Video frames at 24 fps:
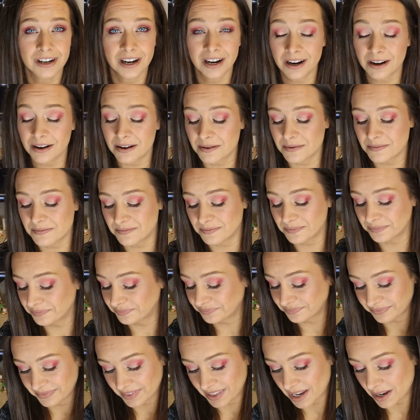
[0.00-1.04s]
Um,
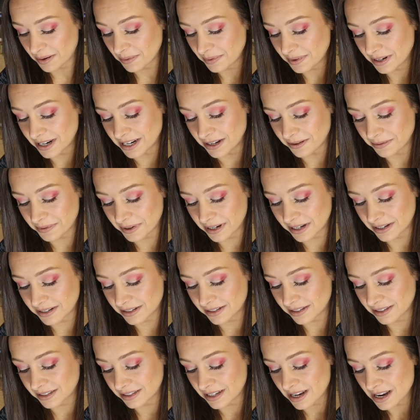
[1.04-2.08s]

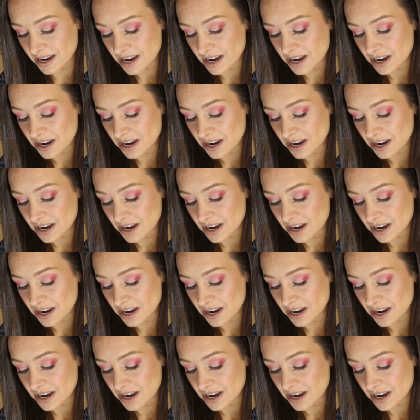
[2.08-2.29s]
anyways,